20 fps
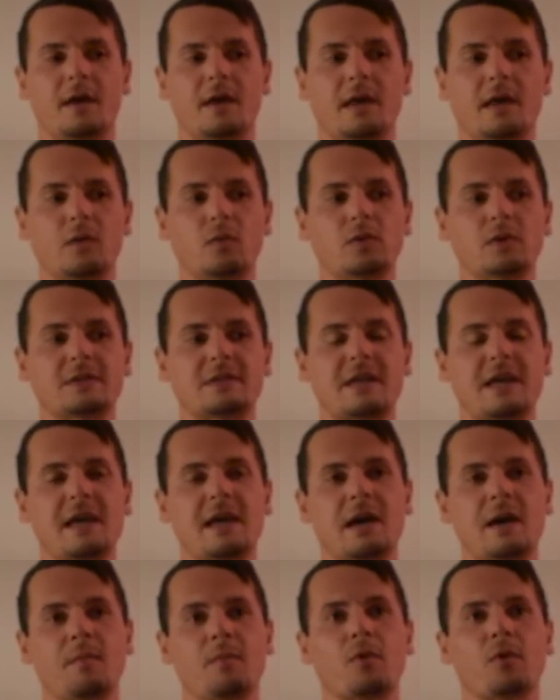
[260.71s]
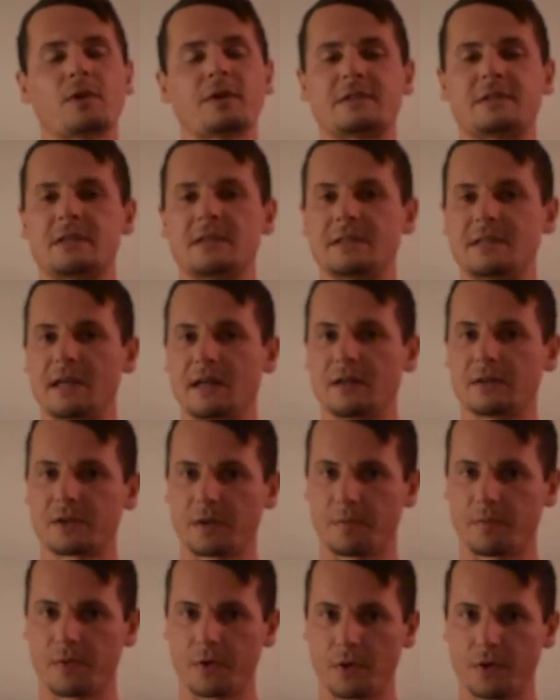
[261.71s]
it will take a more
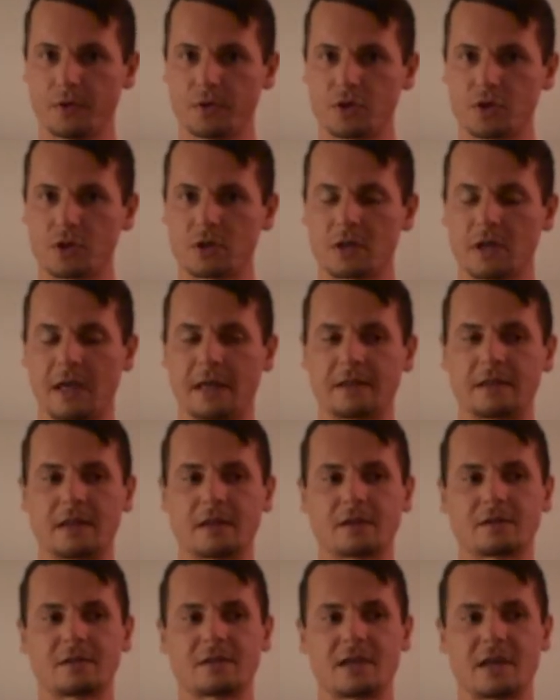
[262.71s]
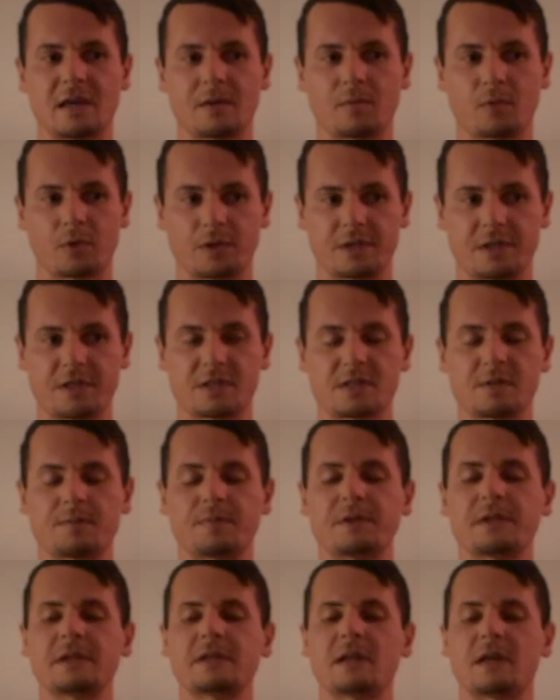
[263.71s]
detailed approach, and it'll take more
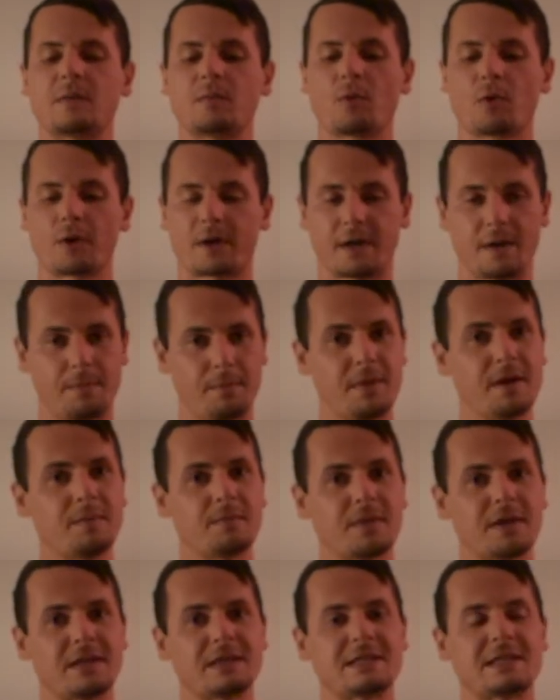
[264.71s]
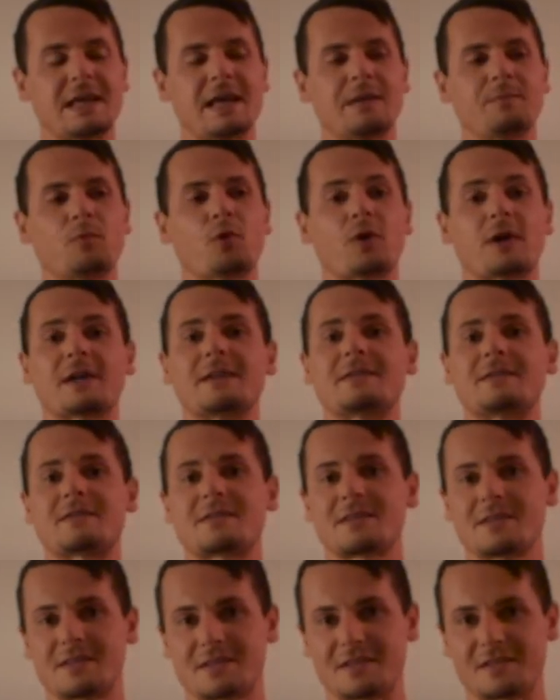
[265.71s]
discipline and more commitment and more
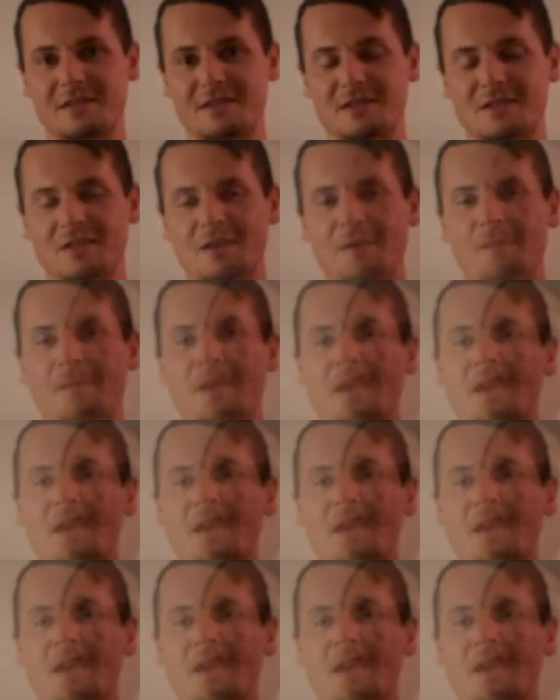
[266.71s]
consistency.